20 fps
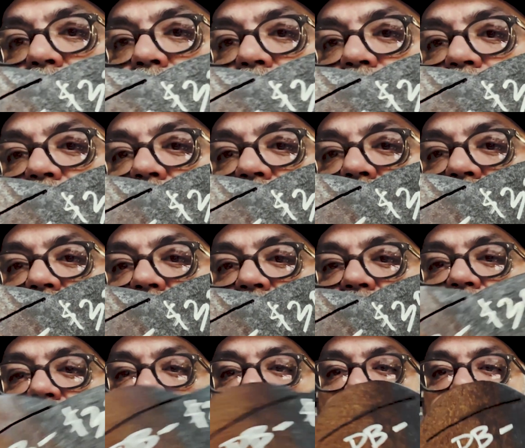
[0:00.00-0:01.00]
for like
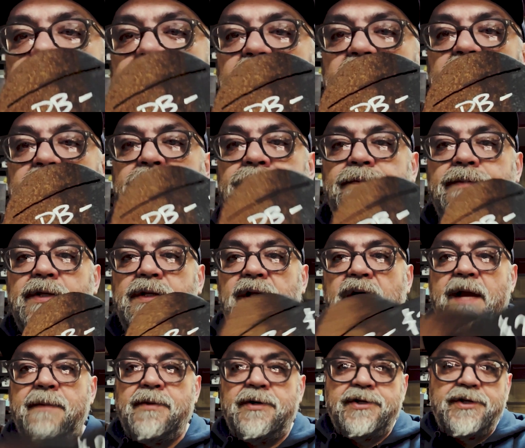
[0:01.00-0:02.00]
a final
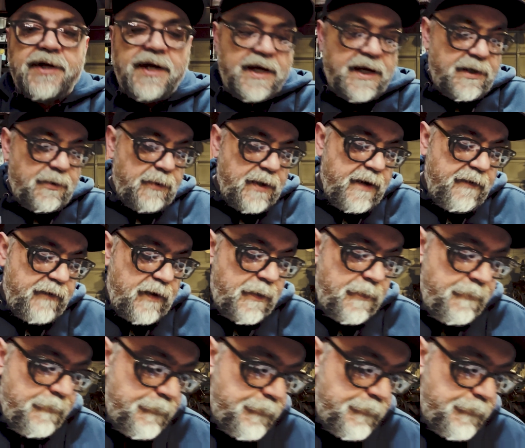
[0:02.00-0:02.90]
glamour shot or whatever.